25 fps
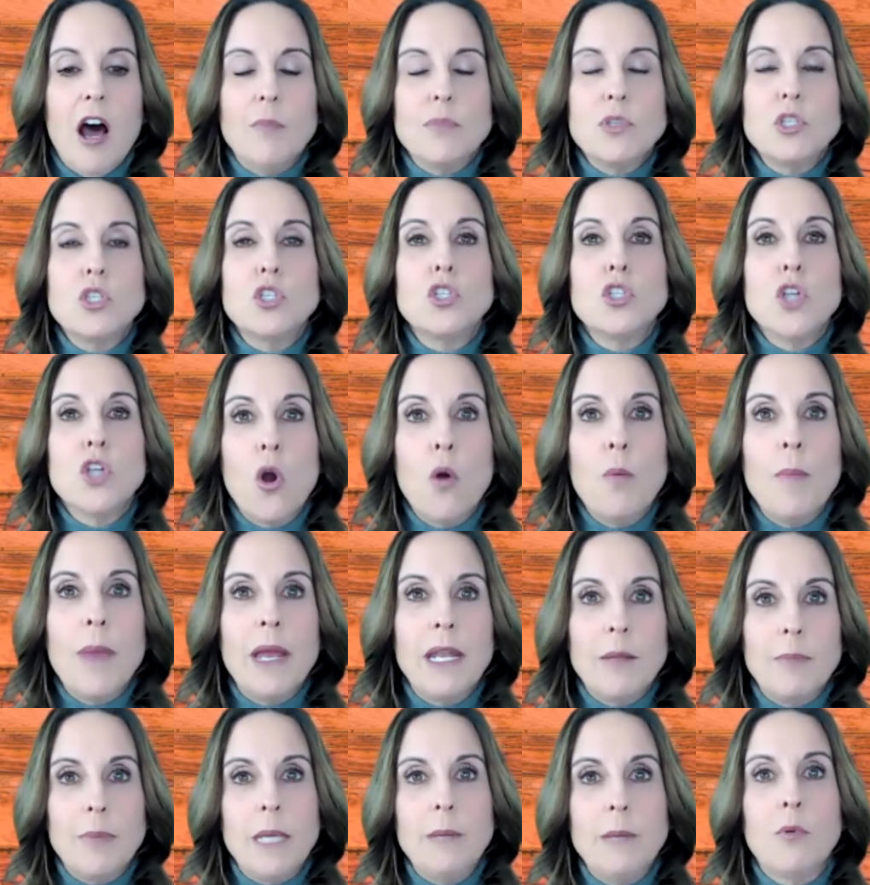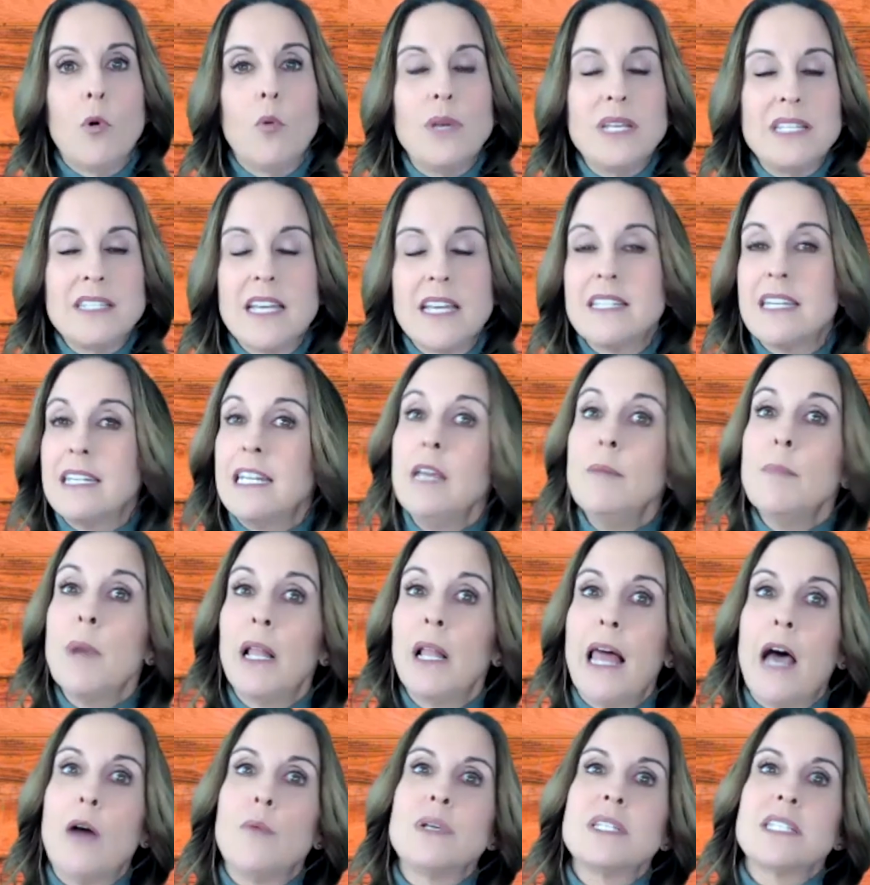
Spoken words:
so many people, we sent an email out.